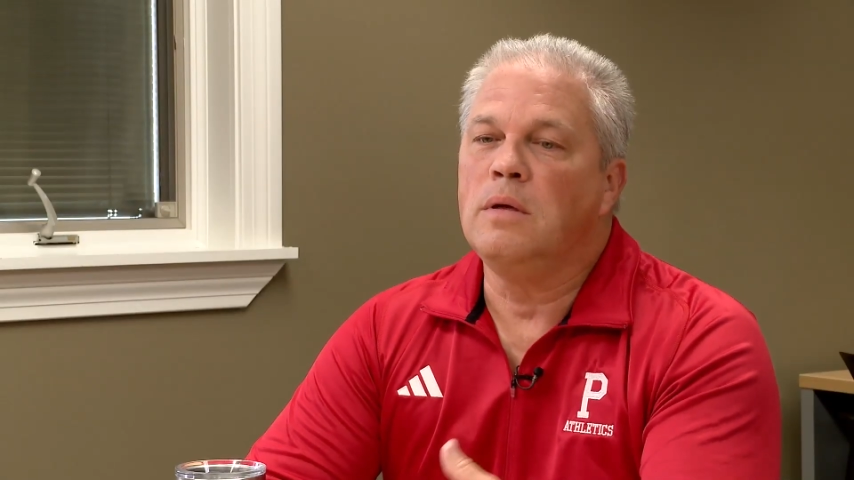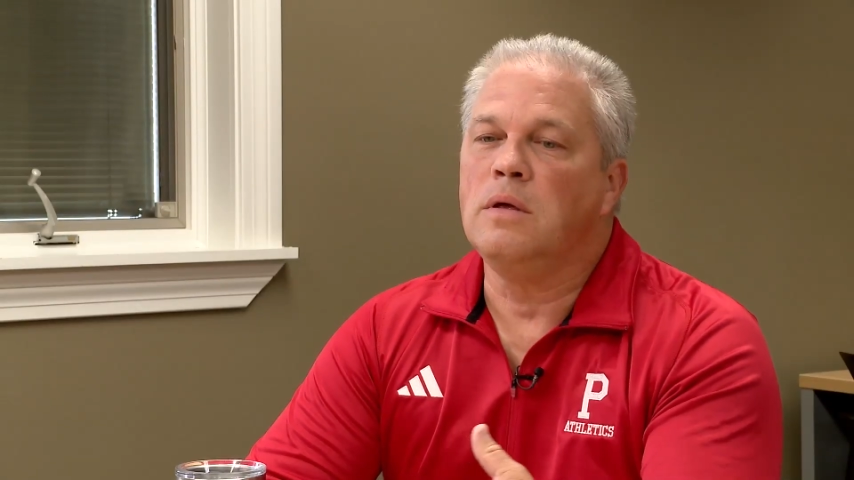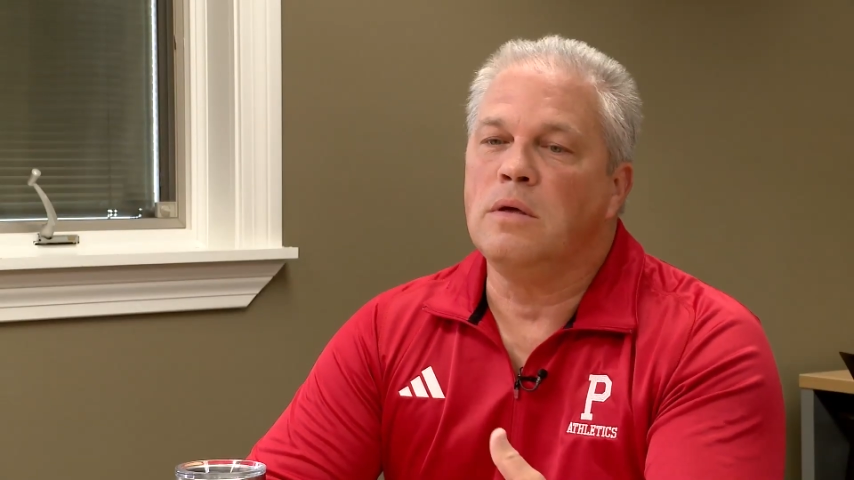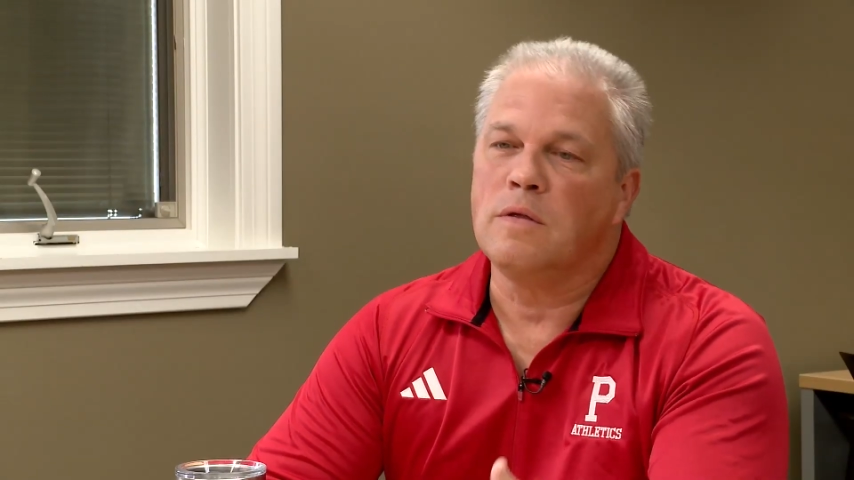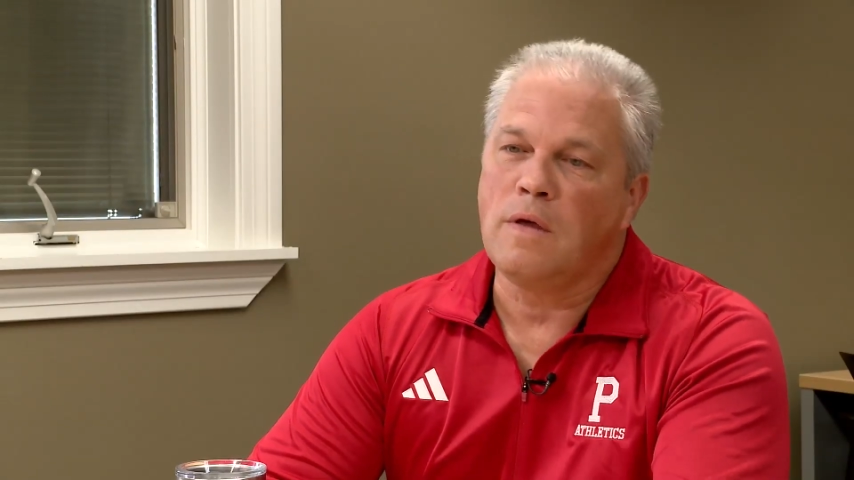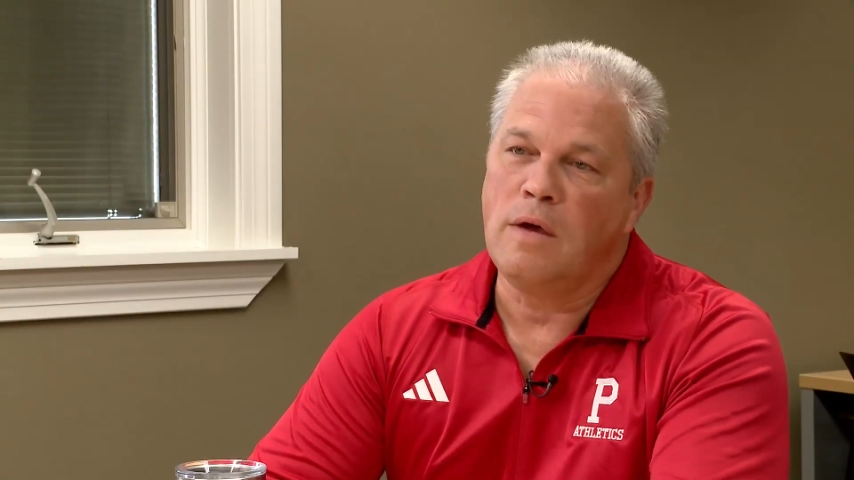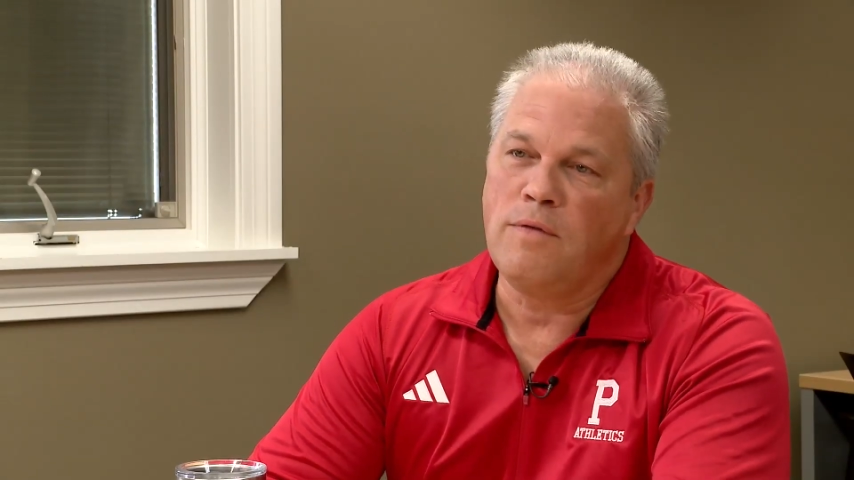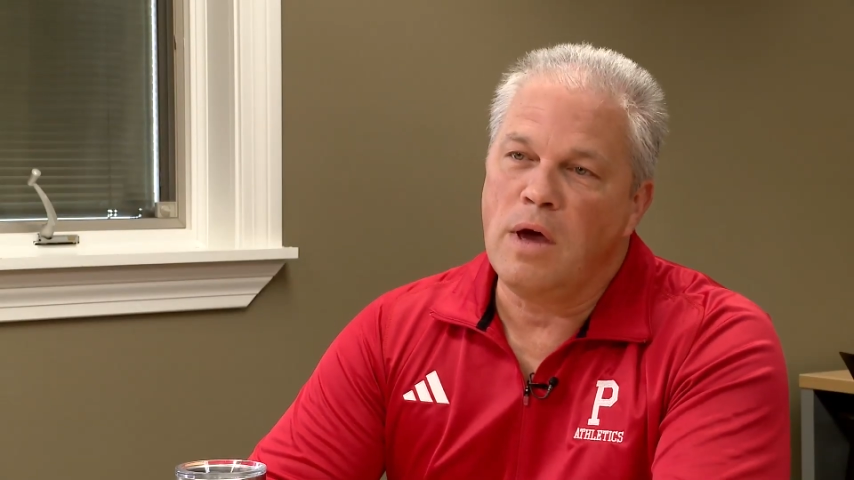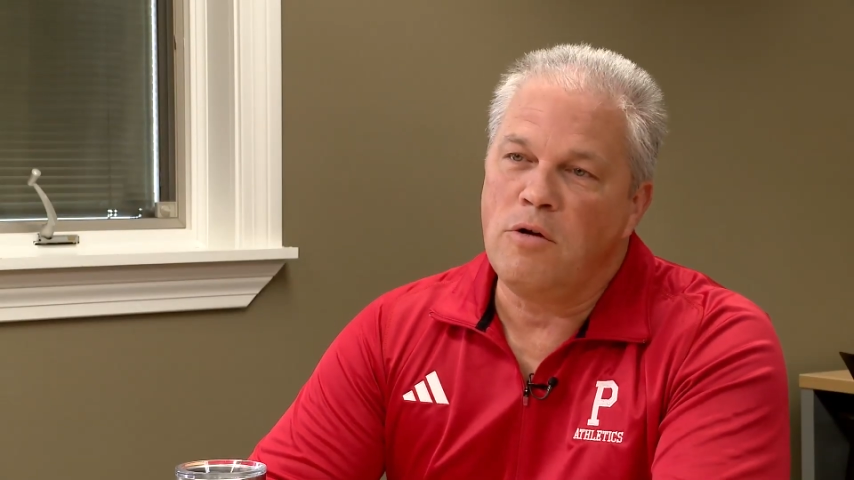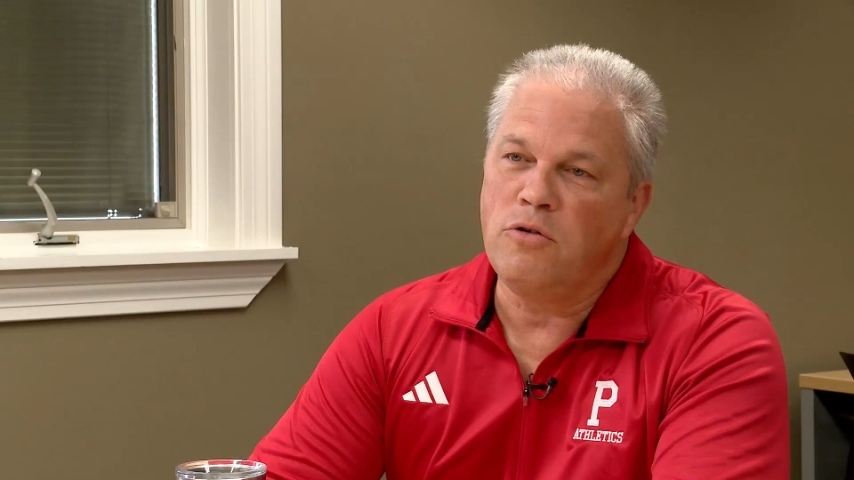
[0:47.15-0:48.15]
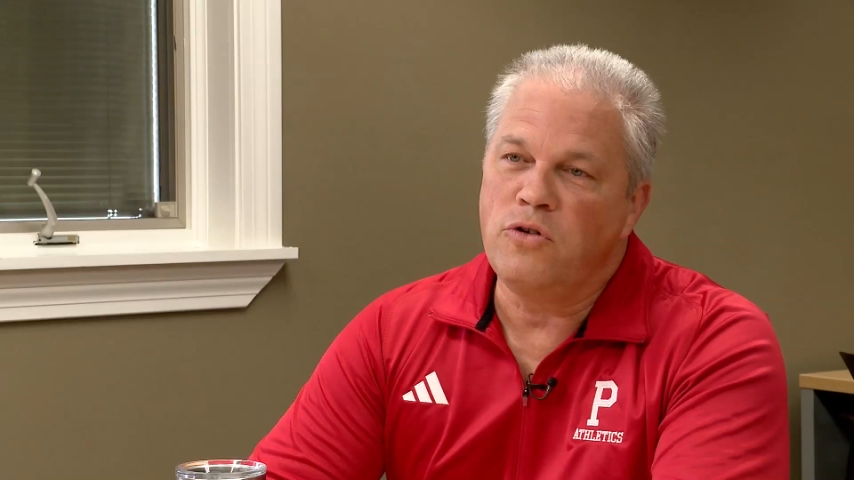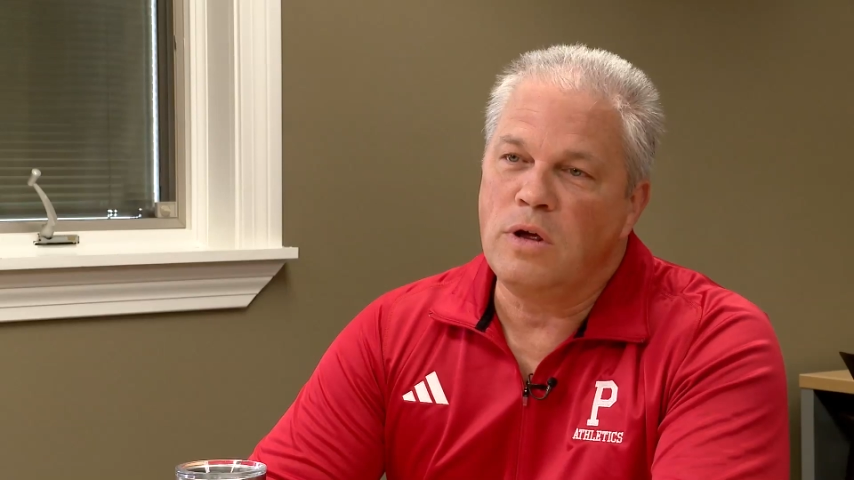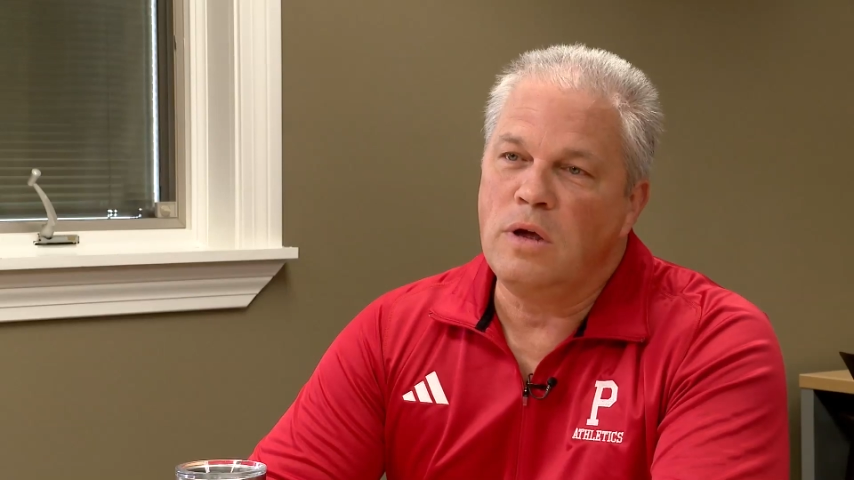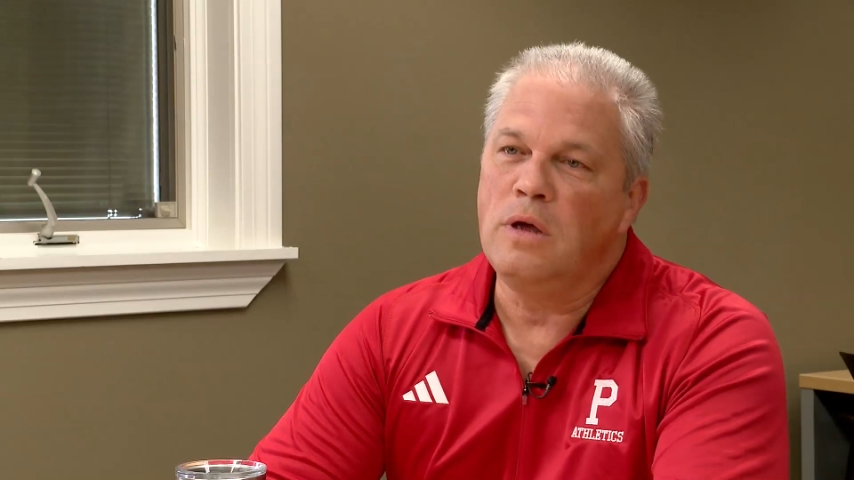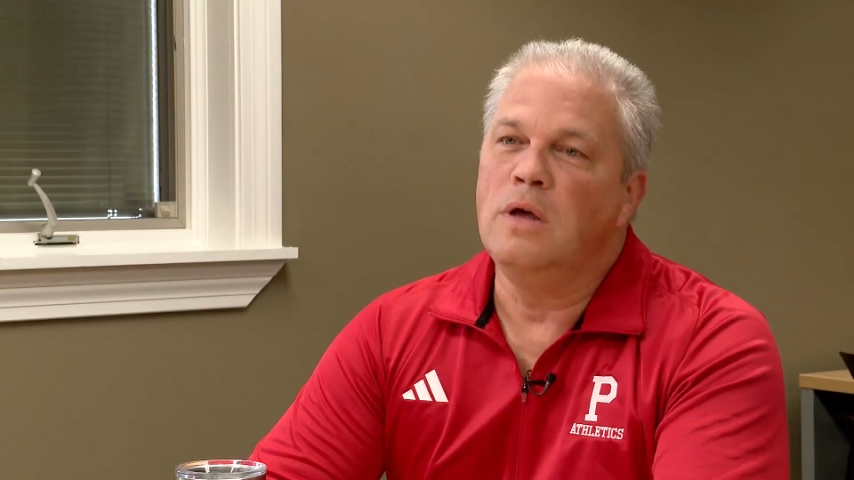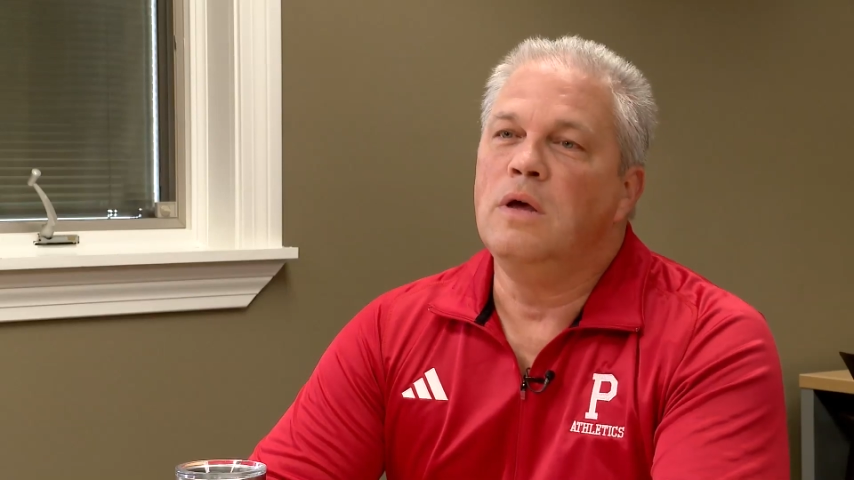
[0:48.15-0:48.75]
You save energy,